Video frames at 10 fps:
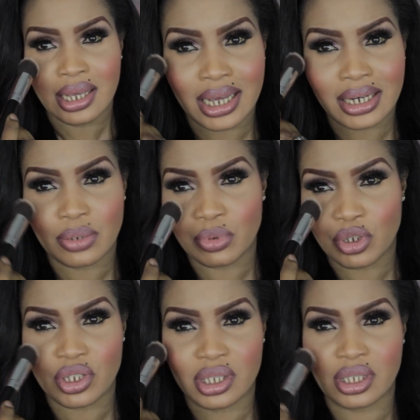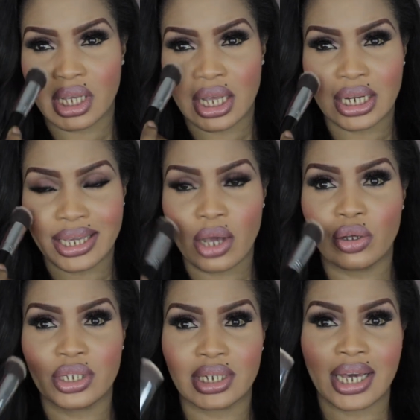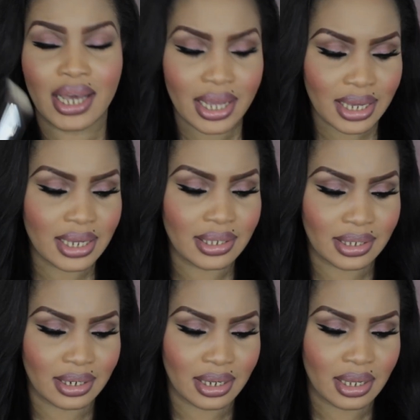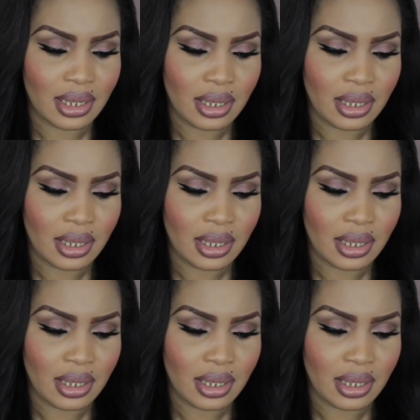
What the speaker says: and it would just sit and get under the eye easily.